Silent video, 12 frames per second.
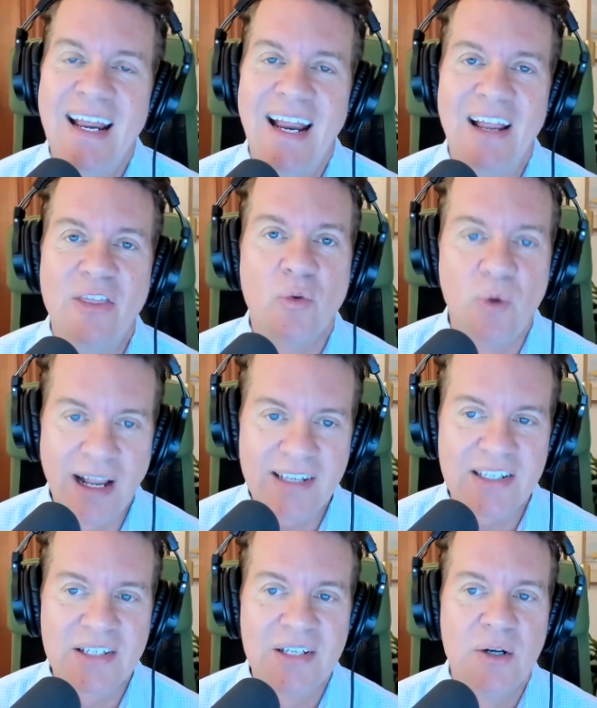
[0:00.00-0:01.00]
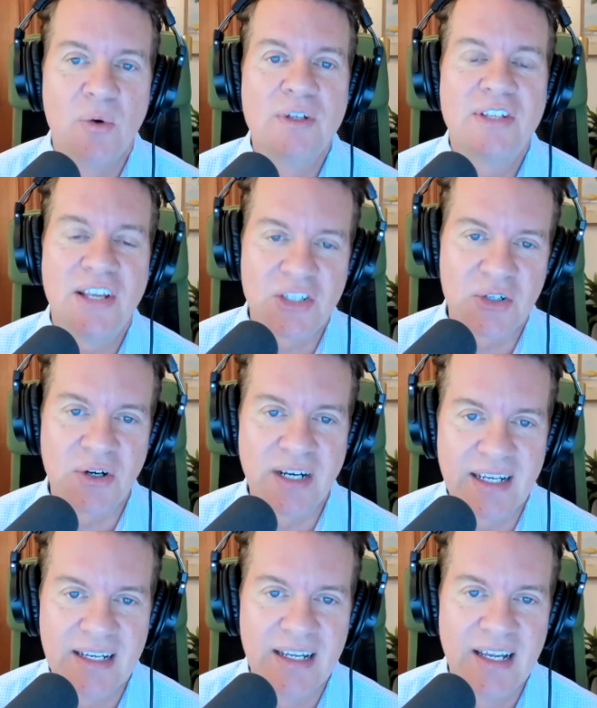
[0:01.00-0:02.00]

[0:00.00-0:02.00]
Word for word: and the rest was history.